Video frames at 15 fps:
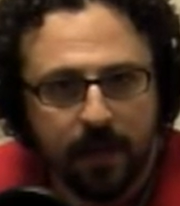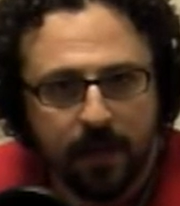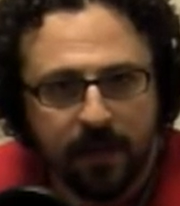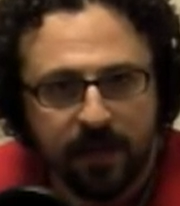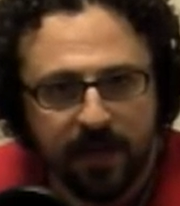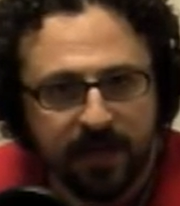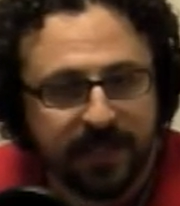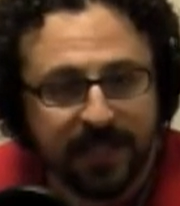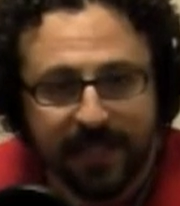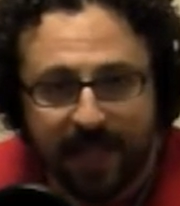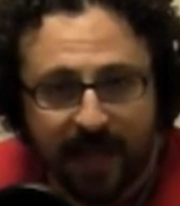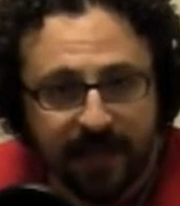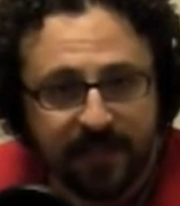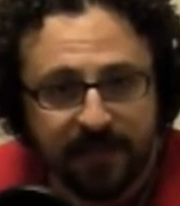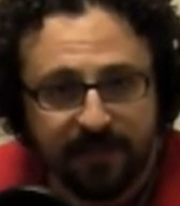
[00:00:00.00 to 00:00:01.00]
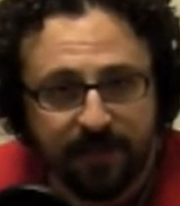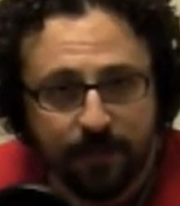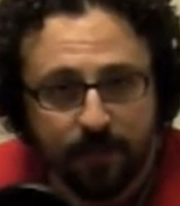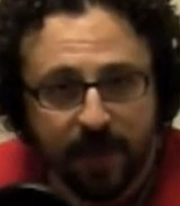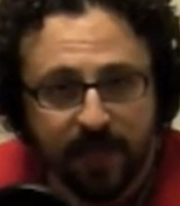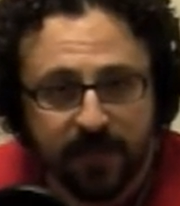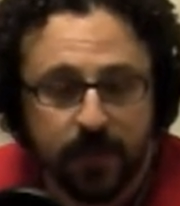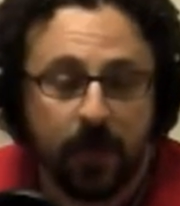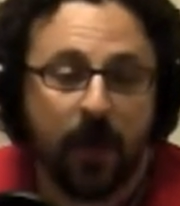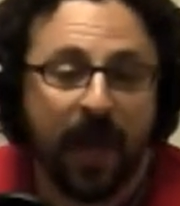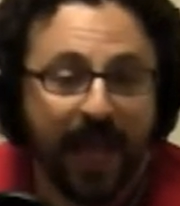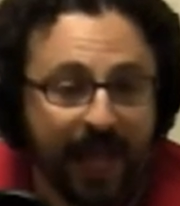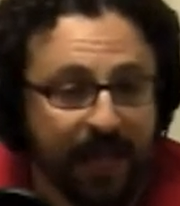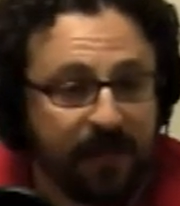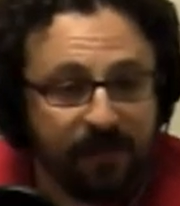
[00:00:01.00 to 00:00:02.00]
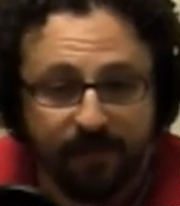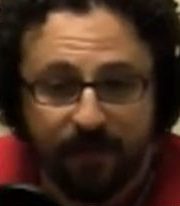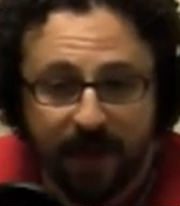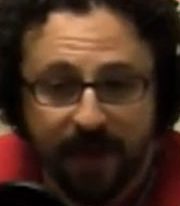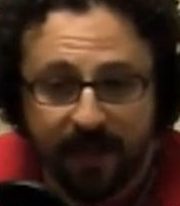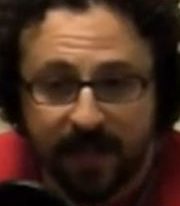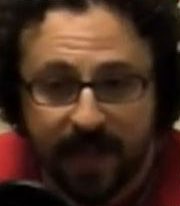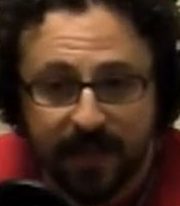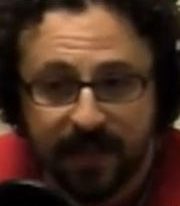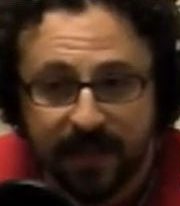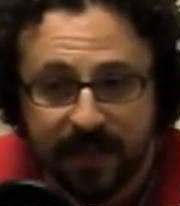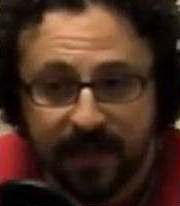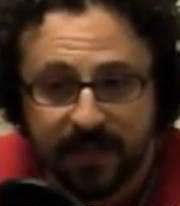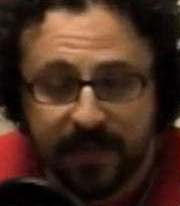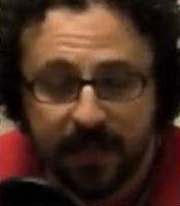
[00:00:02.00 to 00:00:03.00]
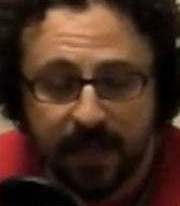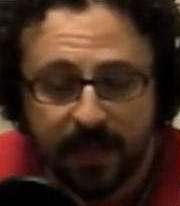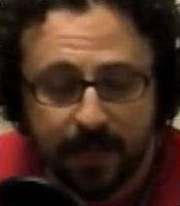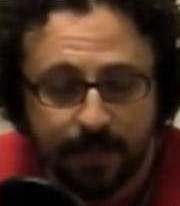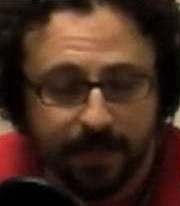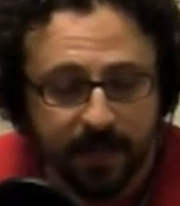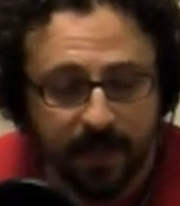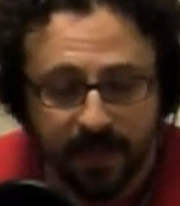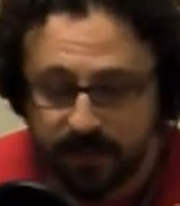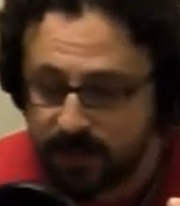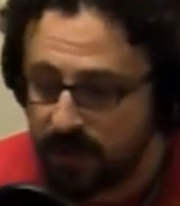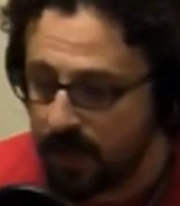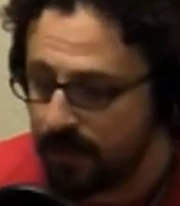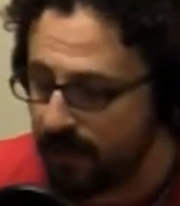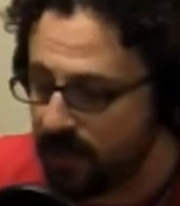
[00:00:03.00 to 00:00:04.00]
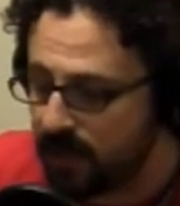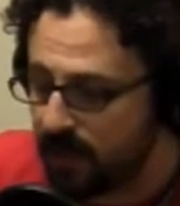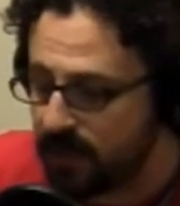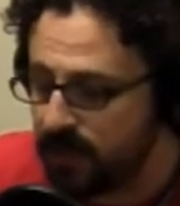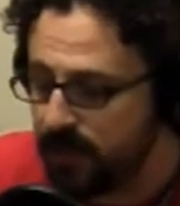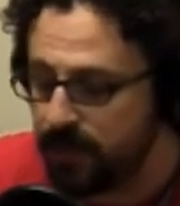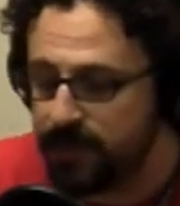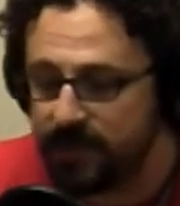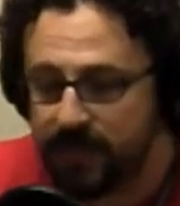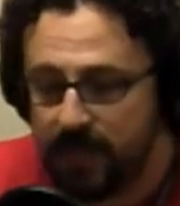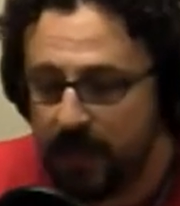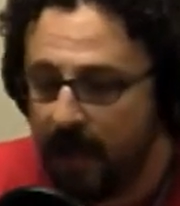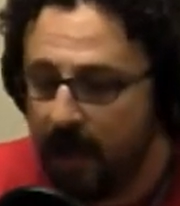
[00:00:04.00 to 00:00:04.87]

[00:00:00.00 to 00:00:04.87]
There's a lot of stuff that breaks through. And frankly, I think that you guys are talking about the cartoons.